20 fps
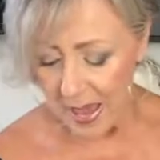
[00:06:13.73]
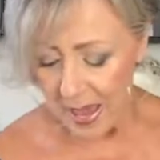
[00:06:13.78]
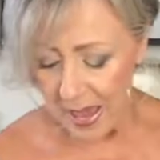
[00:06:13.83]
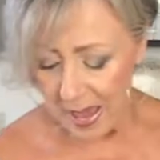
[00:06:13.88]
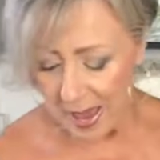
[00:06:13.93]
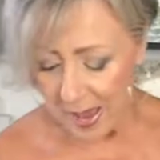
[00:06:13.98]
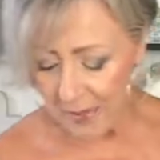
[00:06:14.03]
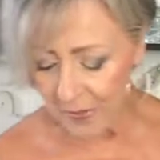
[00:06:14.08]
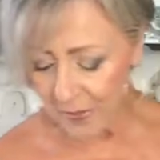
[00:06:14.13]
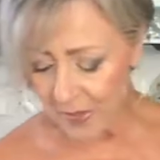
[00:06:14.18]

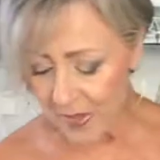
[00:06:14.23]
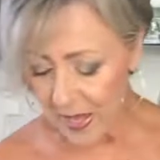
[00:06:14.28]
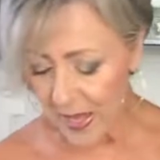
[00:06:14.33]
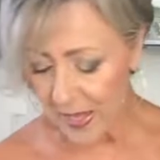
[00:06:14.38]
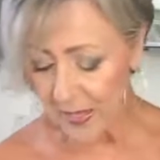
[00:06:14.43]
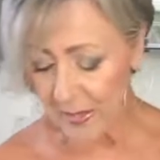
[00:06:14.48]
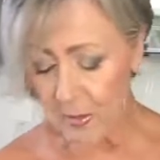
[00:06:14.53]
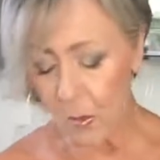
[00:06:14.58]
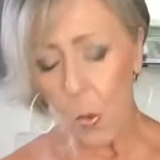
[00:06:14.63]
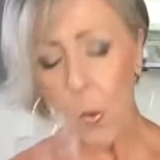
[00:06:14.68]
And
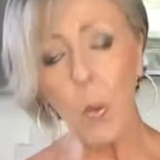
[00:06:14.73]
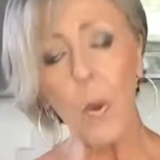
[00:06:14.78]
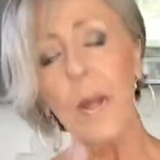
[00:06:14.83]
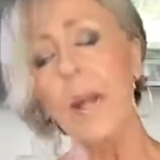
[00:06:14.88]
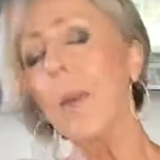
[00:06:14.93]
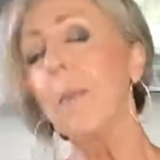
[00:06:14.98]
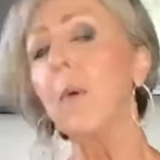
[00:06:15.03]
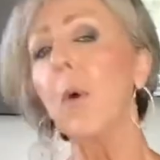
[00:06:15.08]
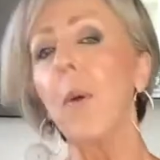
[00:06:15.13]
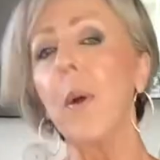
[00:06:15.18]
then what
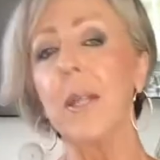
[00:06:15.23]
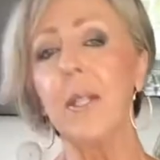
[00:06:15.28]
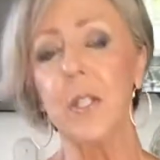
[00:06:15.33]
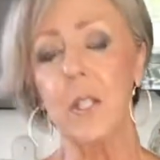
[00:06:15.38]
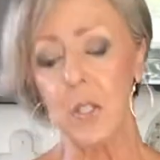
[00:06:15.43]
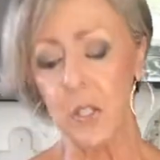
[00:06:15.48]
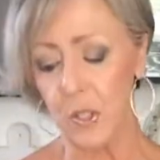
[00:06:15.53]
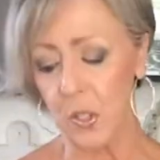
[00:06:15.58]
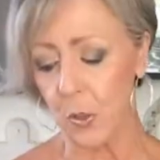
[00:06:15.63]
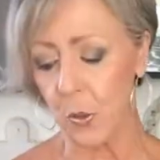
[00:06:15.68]
I'm going to
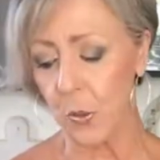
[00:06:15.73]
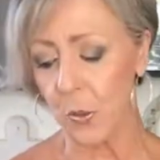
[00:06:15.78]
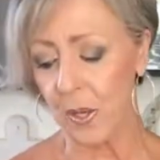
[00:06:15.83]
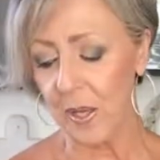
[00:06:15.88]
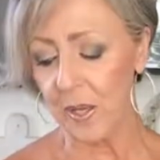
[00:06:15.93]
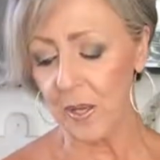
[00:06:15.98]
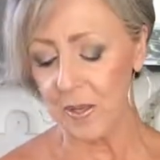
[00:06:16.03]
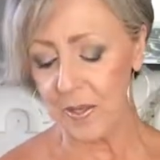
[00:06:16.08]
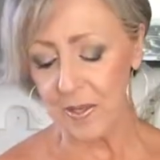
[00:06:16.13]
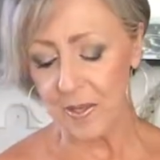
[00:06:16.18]
do
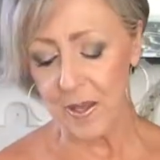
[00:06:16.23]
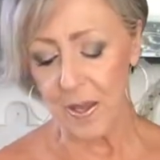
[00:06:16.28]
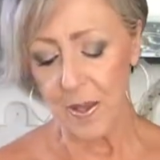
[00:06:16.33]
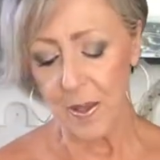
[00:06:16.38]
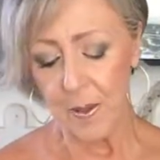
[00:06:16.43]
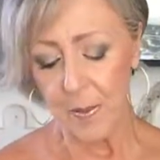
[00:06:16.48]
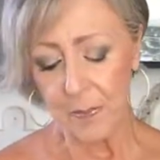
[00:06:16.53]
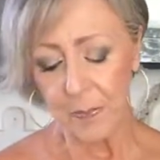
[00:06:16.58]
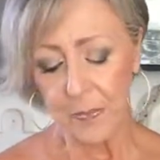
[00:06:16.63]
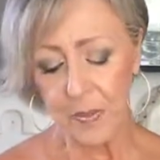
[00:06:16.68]
is
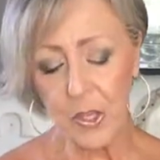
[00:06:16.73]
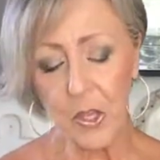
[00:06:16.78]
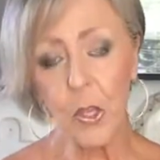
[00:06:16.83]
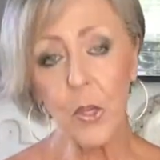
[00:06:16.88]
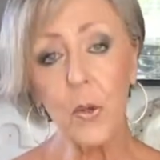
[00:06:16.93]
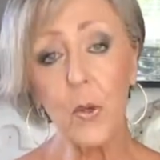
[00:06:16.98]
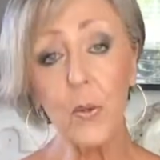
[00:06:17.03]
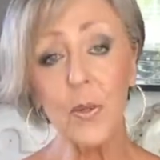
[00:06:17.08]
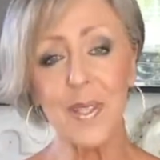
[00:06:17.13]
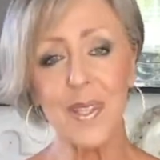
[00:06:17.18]

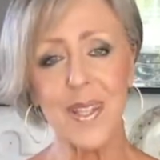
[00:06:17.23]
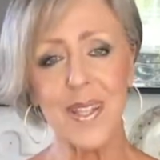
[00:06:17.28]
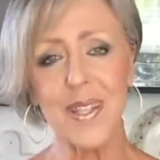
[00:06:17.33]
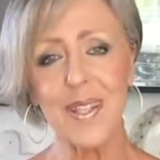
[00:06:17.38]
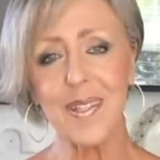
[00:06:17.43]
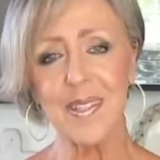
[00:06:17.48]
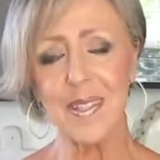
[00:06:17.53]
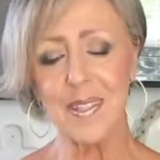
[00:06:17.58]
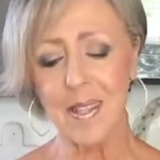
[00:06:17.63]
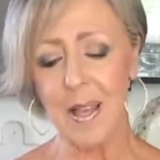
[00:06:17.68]
use
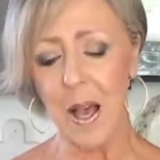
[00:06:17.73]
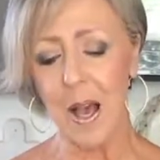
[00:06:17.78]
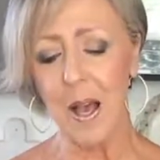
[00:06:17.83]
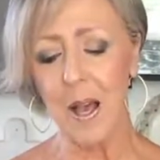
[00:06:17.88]
this